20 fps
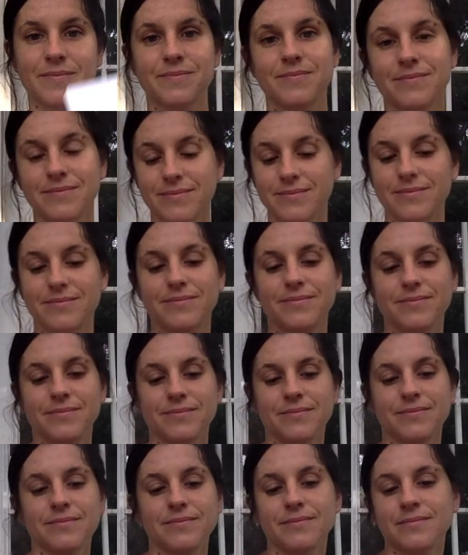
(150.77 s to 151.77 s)

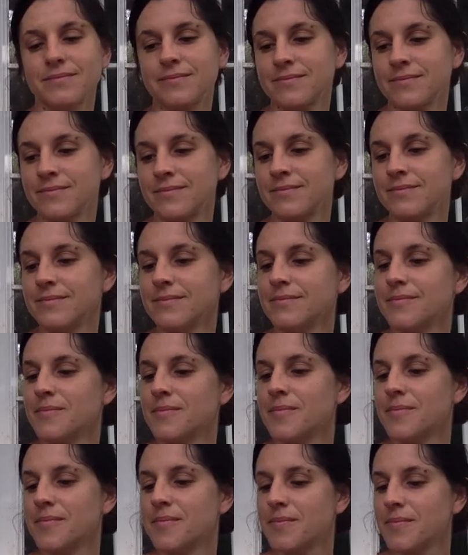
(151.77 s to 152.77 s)

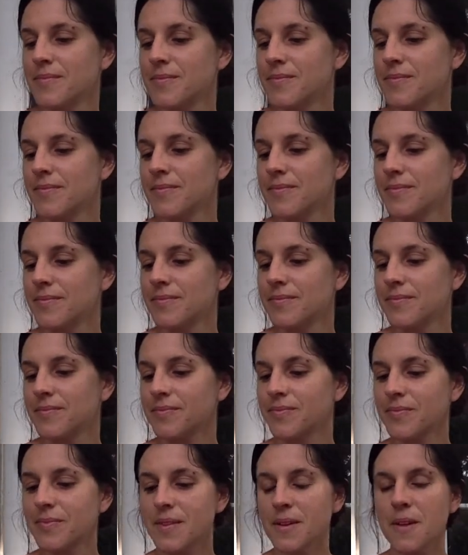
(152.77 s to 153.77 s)

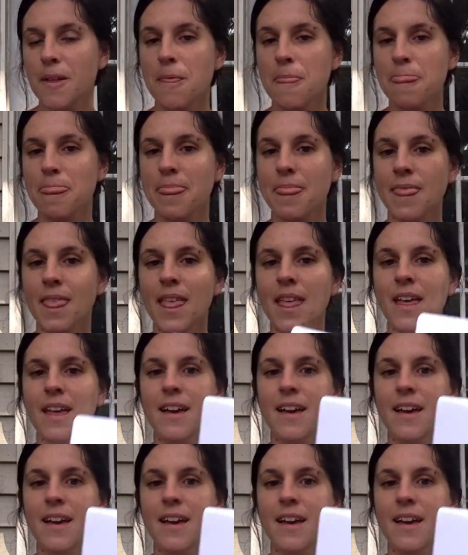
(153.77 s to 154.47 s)
(no one is talking)